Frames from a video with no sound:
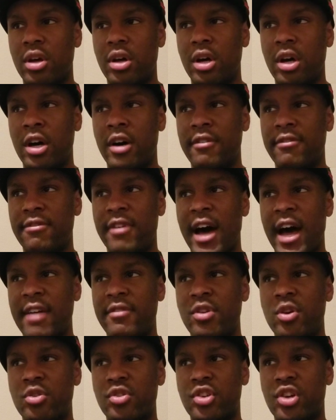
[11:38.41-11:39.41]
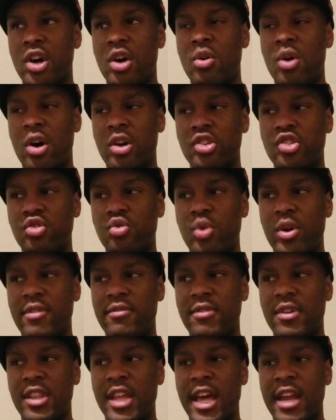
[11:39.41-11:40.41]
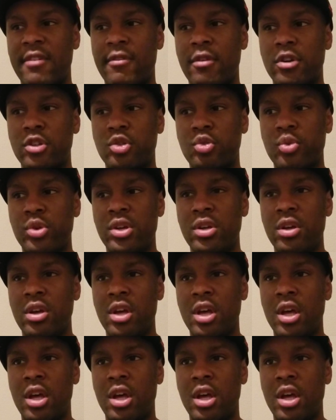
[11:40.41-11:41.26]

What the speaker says: 5 years ago on its 25th anniversary,